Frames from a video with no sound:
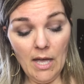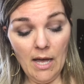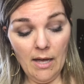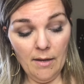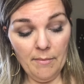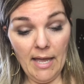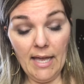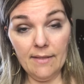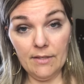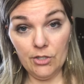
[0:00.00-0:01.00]

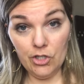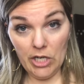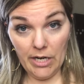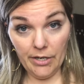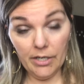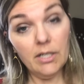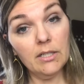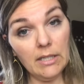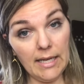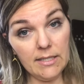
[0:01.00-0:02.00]
and the sheer
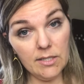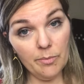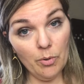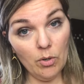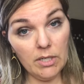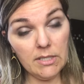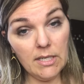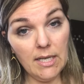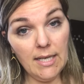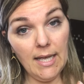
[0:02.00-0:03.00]
light
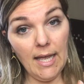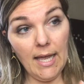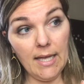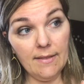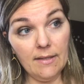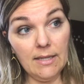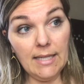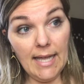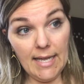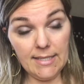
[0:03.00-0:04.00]
support and the
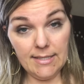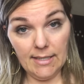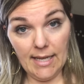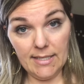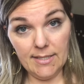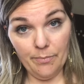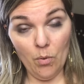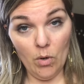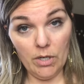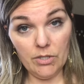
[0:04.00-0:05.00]
lace light
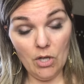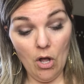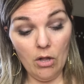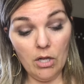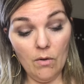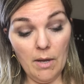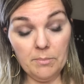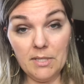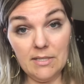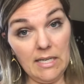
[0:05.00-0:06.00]
support all go
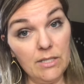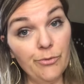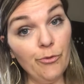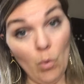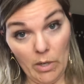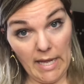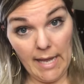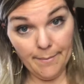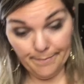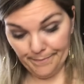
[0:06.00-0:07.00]
up to size 40,
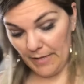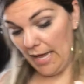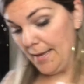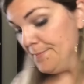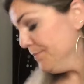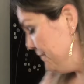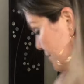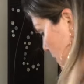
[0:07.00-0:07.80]
okay?